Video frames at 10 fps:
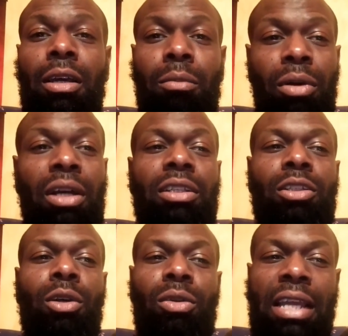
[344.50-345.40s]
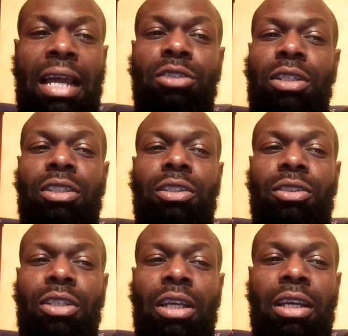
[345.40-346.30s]
but you know, catch
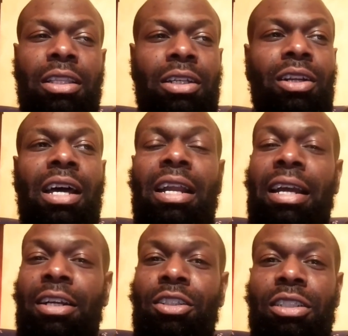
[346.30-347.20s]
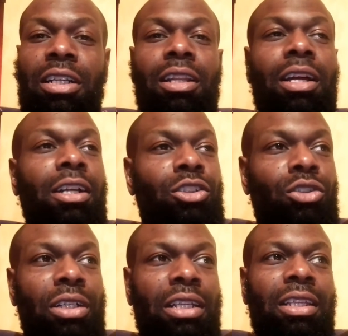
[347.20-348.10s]
wrestlers there are a lot of energy, they are a lot of
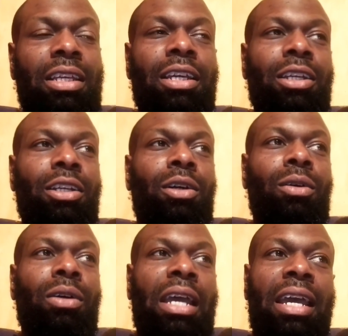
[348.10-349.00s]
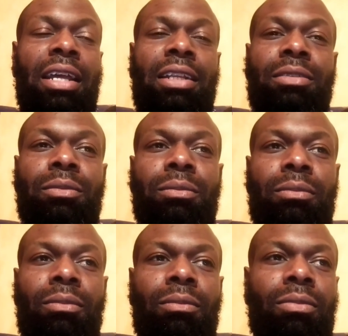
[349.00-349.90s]
strength, you know, and
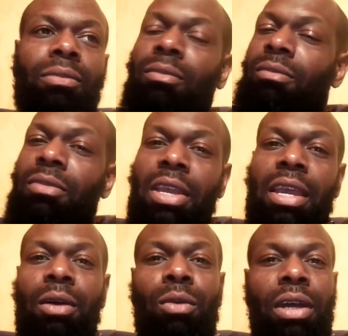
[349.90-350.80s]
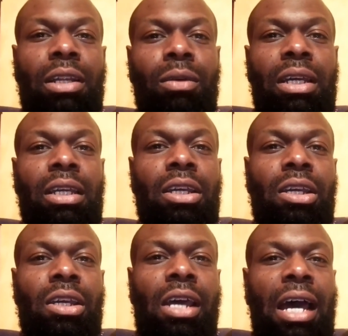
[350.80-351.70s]
yeah, well, anyway,
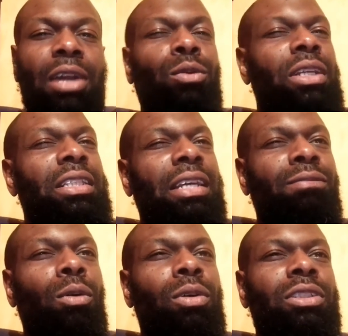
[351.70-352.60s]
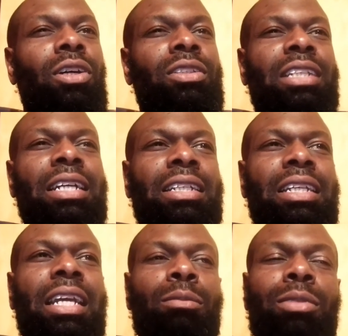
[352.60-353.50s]
I don't think they focus on
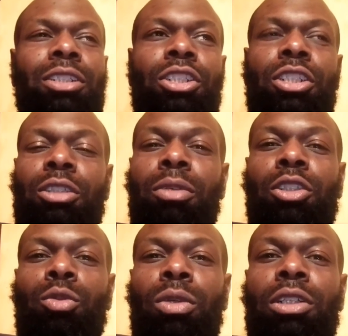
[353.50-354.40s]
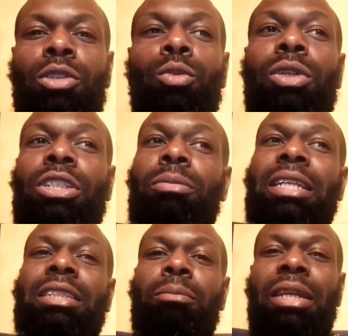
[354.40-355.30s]
technique and position as much as we do, which
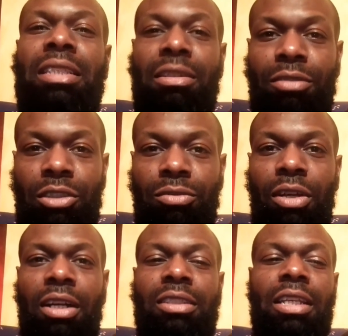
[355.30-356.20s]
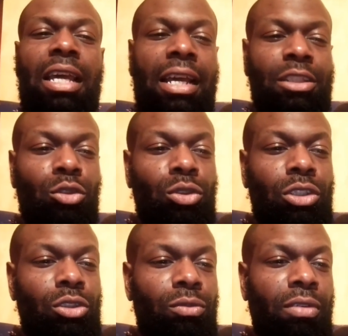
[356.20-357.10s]
makes a big difference for us as
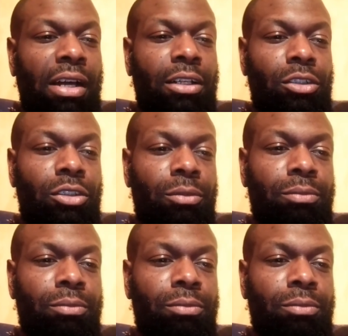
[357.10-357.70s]
jujitsu fighters.